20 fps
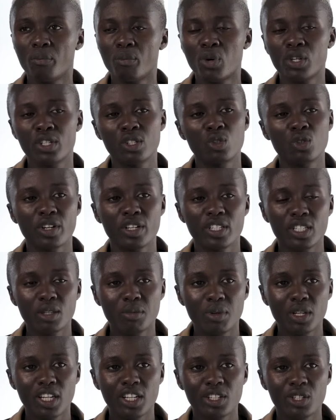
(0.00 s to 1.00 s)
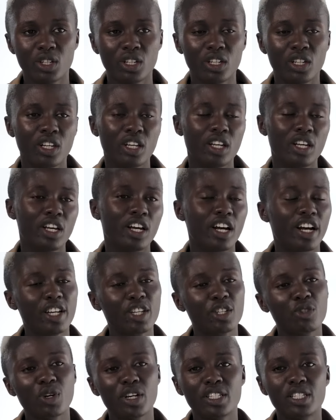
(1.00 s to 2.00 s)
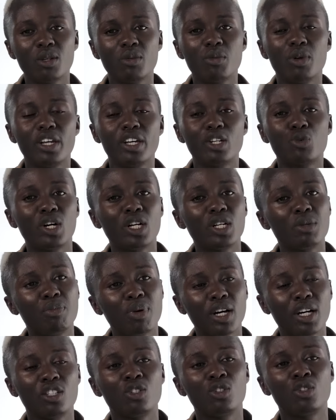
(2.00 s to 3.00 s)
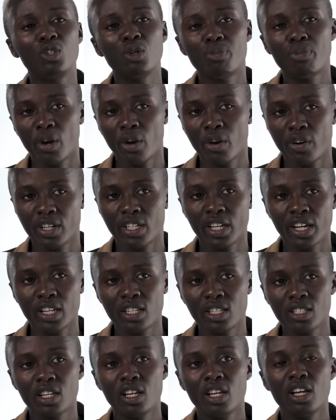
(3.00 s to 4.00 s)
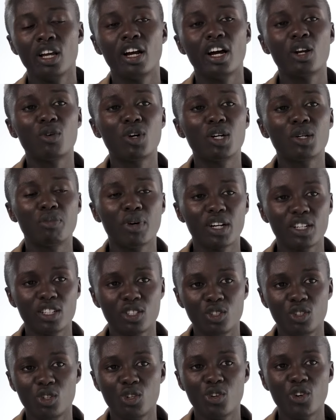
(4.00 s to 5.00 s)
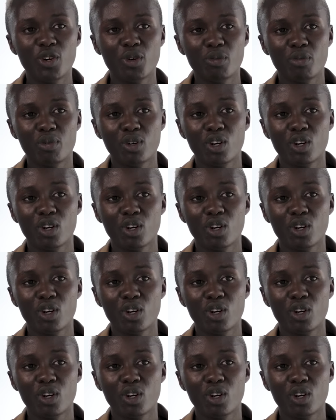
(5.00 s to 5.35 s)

process of assimilation. As you assimilate, what parts do you prioritize and what parts do you drop?